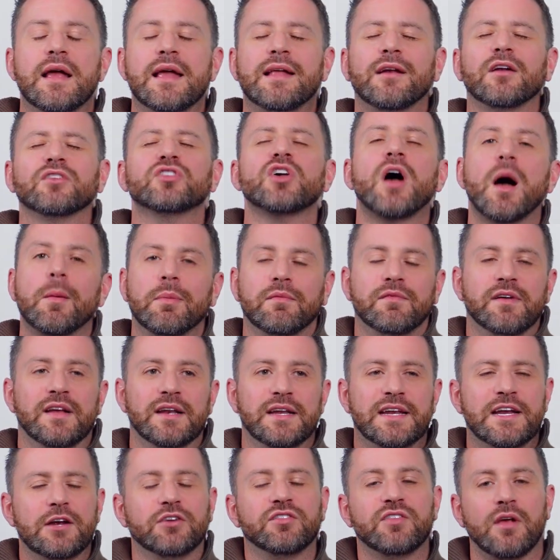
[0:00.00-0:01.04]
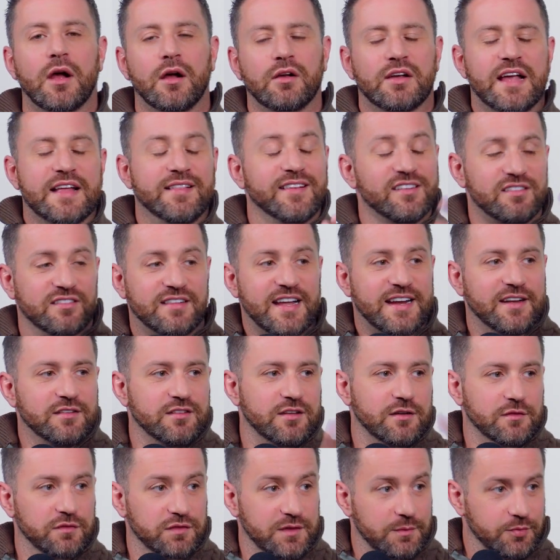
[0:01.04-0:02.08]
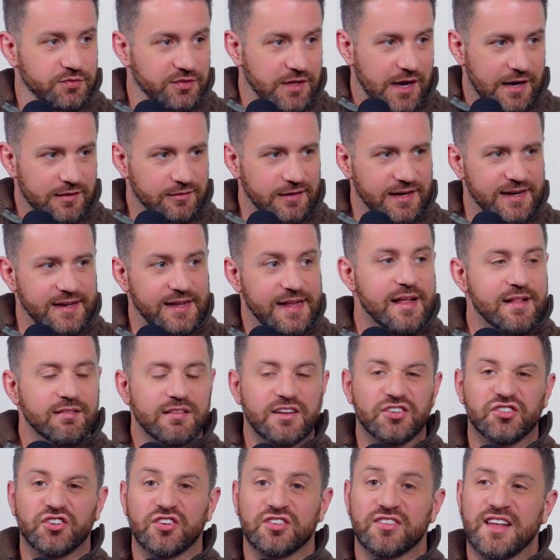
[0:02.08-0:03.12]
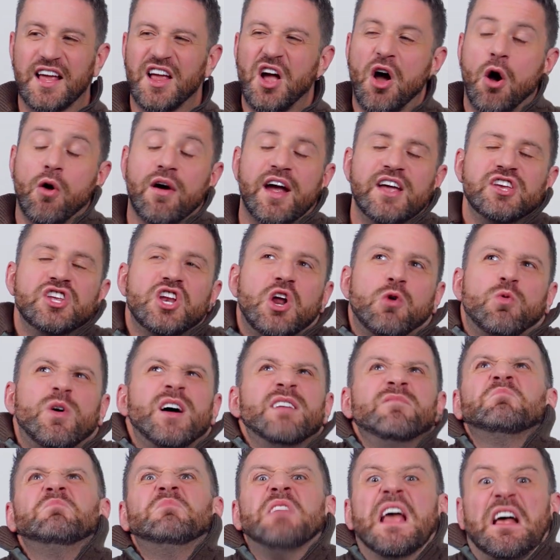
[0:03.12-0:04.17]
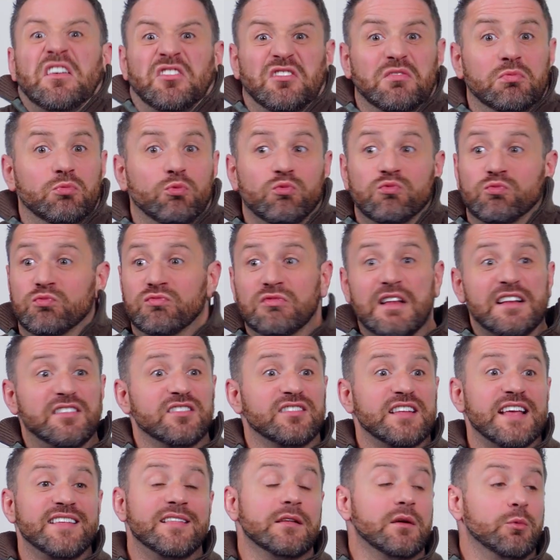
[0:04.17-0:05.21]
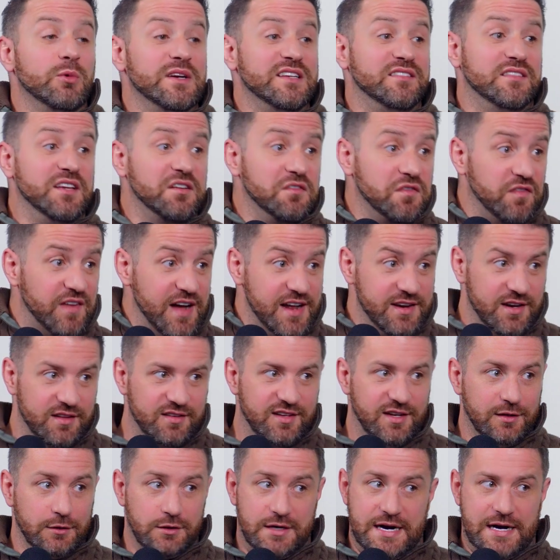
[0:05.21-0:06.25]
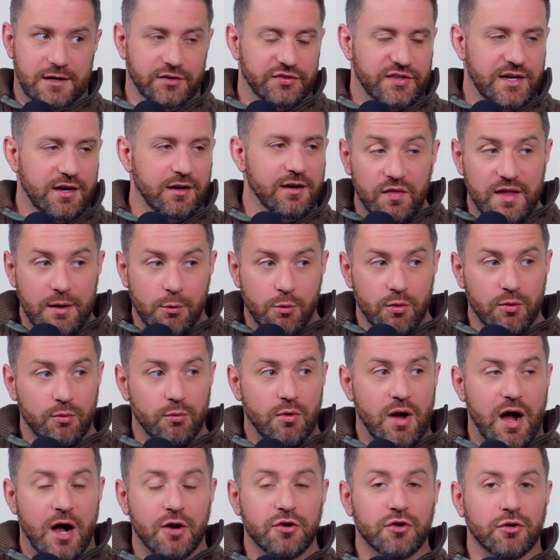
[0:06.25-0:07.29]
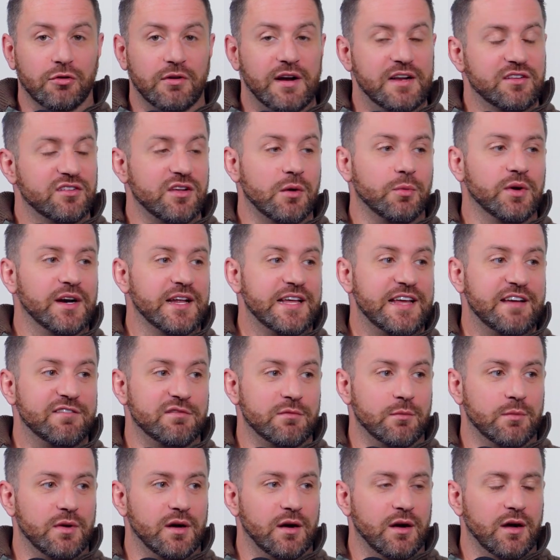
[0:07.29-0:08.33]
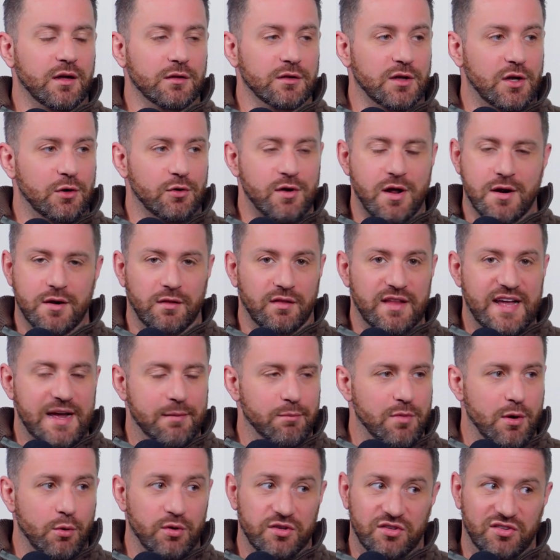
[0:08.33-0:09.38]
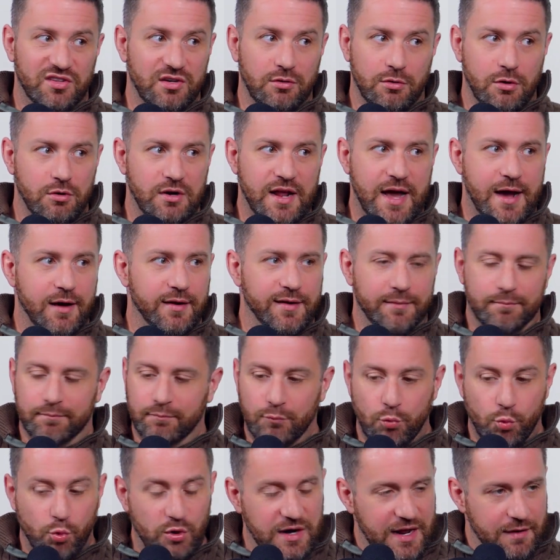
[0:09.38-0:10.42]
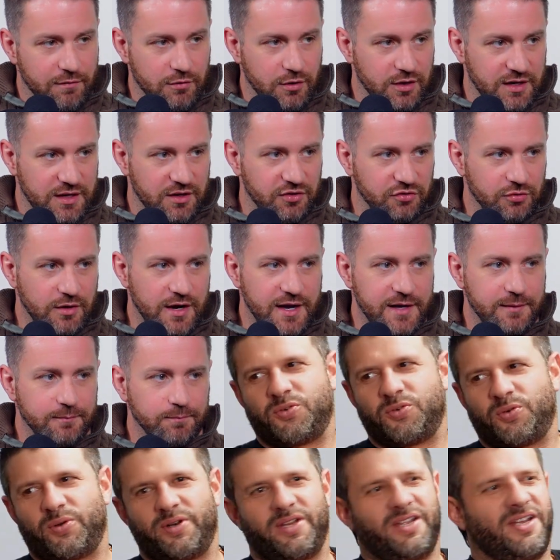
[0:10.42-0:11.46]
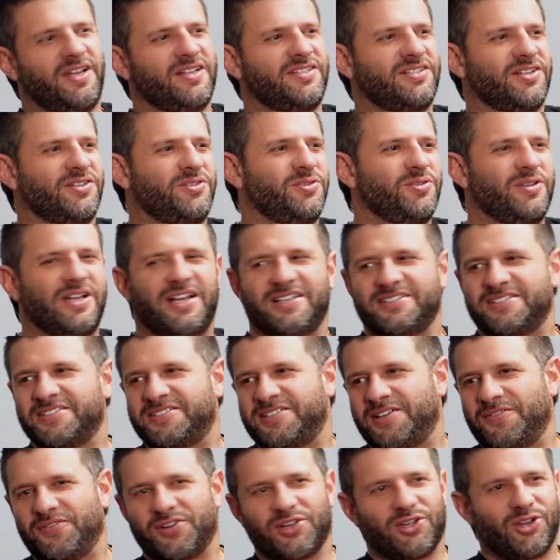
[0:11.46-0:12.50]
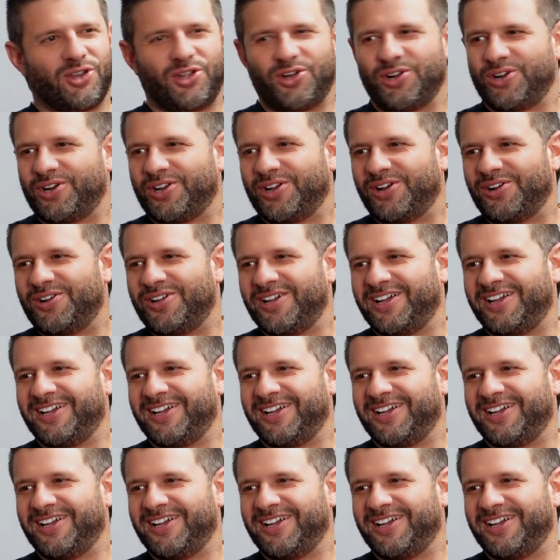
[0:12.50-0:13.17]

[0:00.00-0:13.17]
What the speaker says: And on top of it, let's take it to the flip side, right? Let's just say, all right, you know what? Yes, let's say that we did find a dealer out there that will underwrite someone and give them a loan on a Lambo with $0 down and whatever it is, right? It's a 2007 Gallardo.